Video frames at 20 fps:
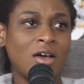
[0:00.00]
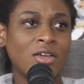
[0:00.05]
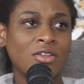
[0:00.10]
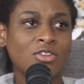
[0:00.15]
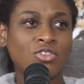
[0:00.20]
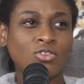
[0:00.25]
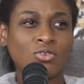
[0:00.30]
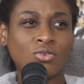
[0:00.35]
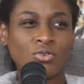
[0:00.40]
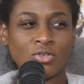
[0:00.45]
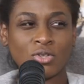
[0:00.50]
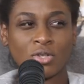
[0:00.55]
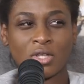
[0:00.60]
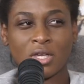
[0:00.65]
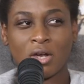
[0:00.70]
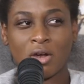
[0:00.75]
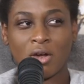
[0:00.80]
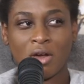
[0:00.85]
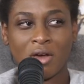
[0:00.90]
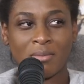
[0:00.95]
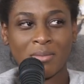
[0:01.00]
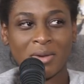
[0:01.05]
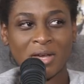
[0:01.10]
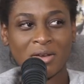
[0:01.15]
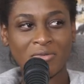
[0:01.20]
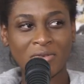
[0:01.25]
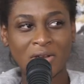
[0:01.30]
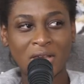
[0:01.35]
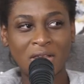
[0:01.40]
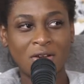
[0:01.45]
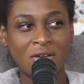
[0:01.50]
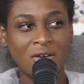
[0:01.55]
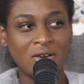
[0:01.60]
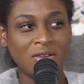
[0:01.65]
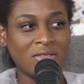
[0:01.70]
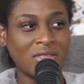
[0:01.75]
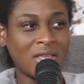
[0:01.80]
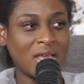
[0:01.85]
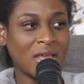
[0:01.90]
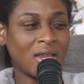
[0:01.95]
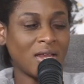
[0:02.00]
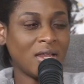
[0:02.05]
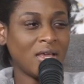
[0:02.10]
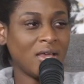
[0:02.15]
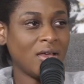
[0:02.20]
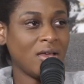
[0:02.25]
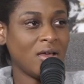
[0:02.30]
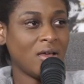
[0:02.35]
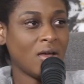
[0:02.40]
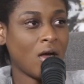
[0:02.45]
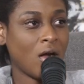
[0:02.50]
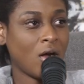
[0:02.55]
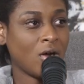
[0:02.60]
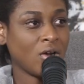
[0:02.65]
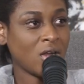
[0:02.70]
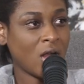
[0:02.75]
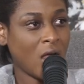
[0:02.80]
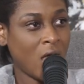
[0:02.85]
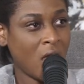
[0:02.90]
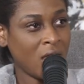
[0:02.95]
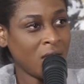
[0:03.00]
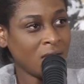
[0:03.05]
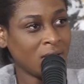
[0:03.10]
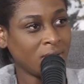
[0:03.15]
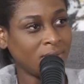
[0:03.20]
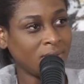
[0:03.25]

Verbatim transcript: usually are on my radar that are not